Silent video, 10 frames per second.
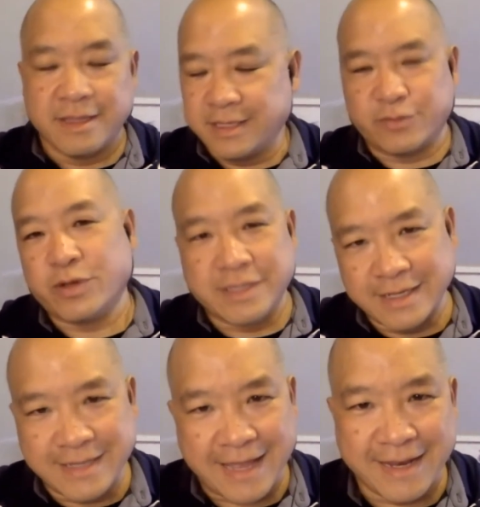this wasn't
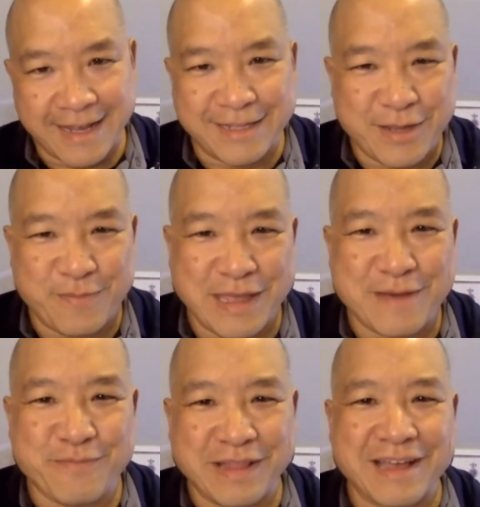intended to be
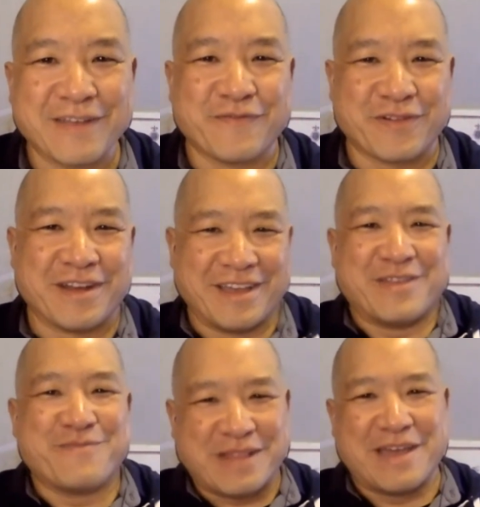a plug for
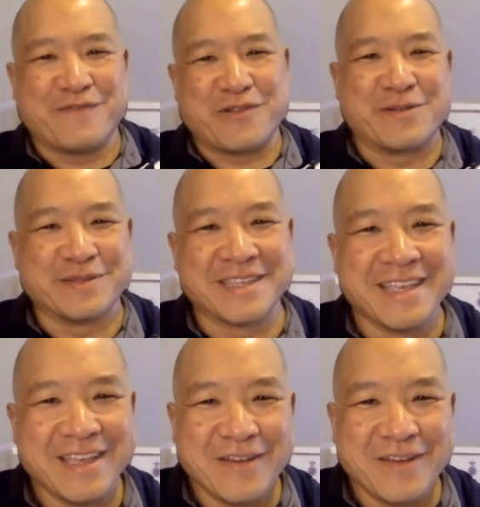other platforms